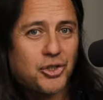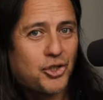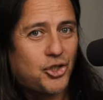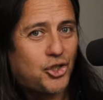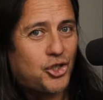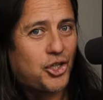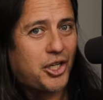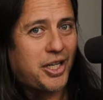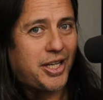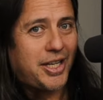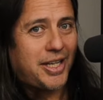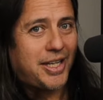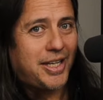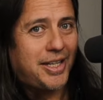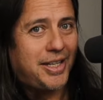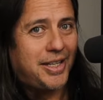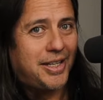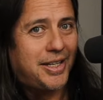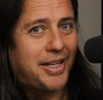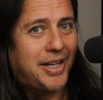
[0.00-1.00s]
G,
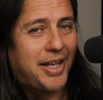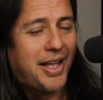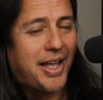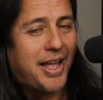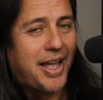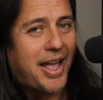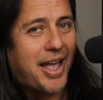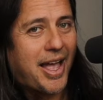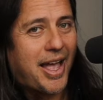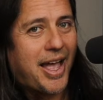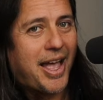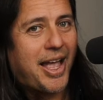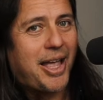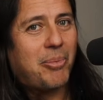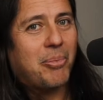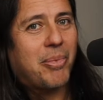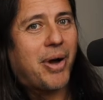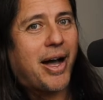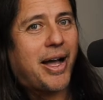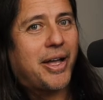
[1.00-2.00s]
A
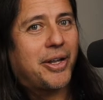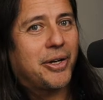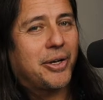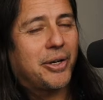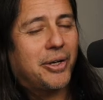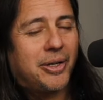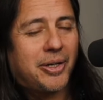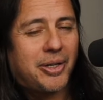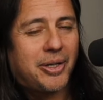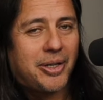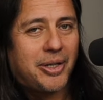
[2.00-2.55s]
minor,